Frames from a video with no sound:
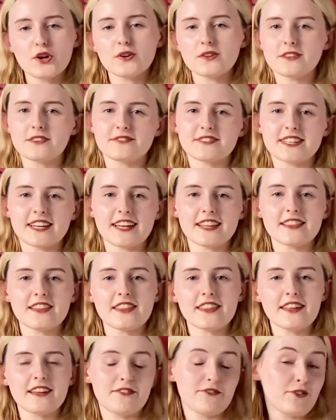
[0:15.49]
you'll have seen
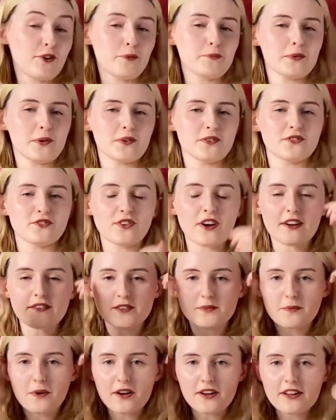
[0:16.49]
that the Formula 1
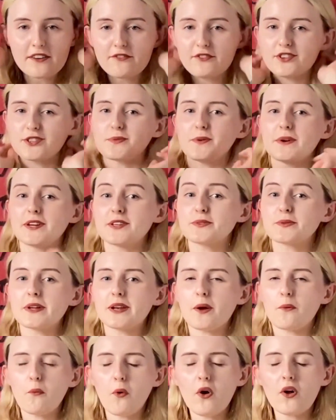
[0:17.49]
drivers market for
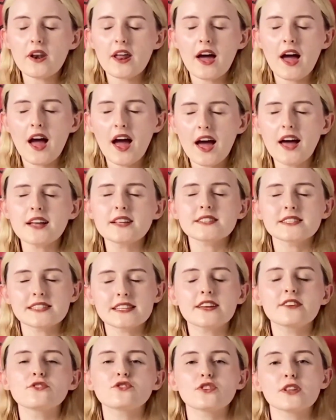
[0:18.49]
2021 has
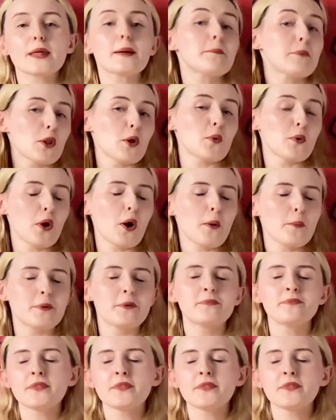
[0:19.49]
literally blown up.